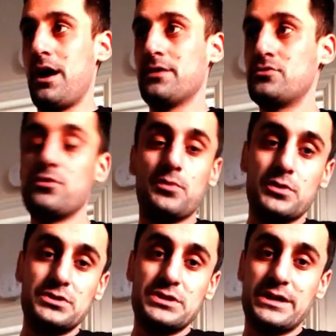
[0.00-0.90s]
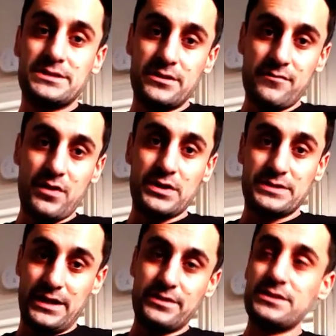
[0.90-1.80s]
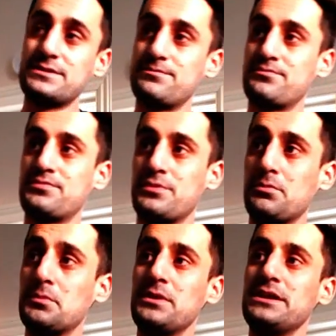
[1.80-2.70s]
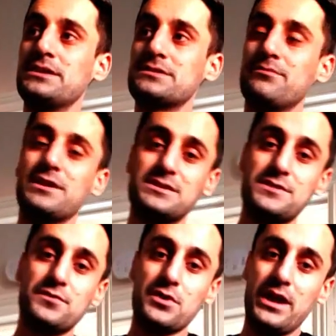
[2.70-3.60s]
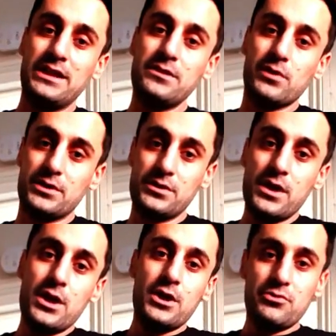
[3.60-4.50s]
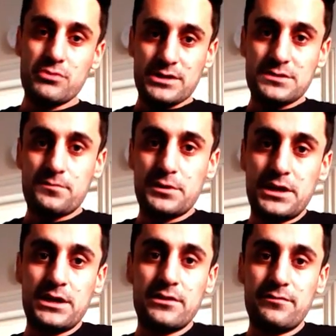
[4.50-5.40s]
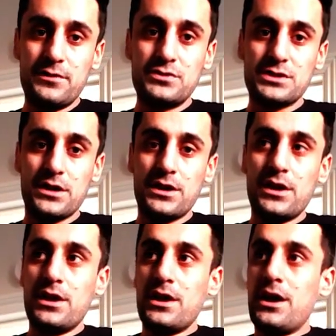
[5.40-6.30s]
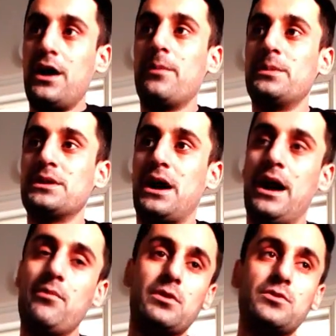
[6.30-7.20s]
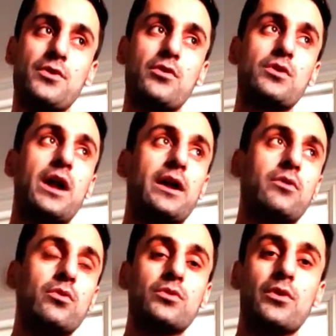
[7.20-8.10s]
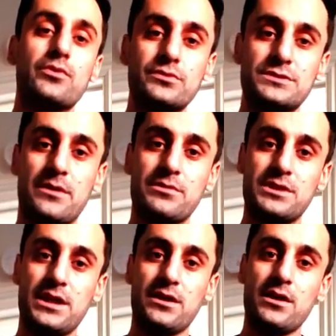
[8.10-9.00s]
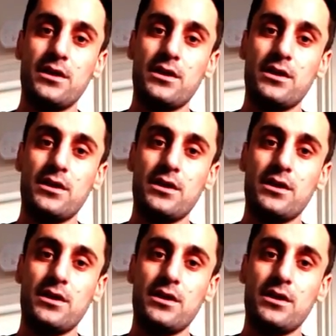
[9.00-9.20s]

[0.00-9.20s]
i do apologize in advance and this probably is a message for anyone who ends up winning in the future i mean i will not like hold on to something